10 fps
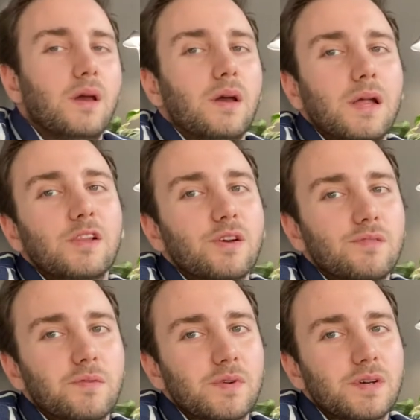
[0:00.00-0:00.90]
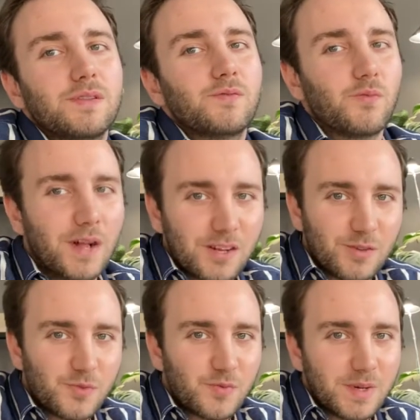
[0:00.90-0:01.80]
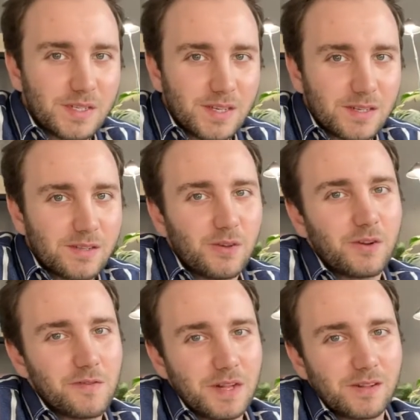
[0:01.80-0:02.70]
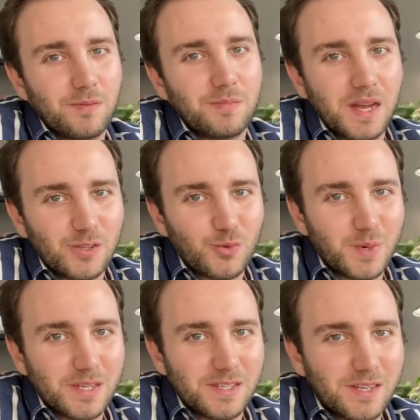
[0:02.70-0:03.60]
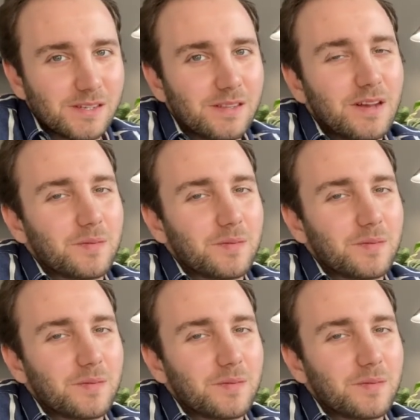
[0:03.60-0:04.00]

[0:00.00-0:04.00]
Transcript: Hello everyone, welcome to my channel or welcome back to my channel.